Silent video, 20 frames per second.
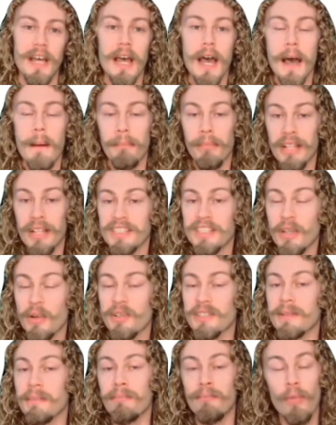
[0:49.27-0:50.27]
Plus, there
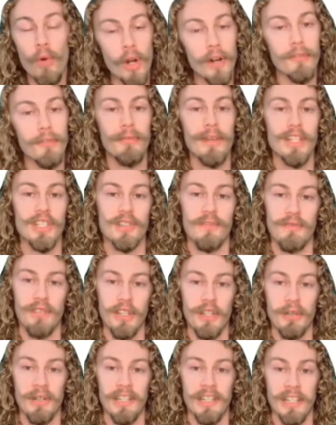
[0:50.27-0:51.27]
is more information for
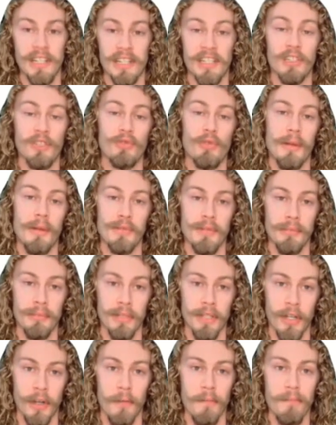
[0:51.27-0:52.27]
you in the description below.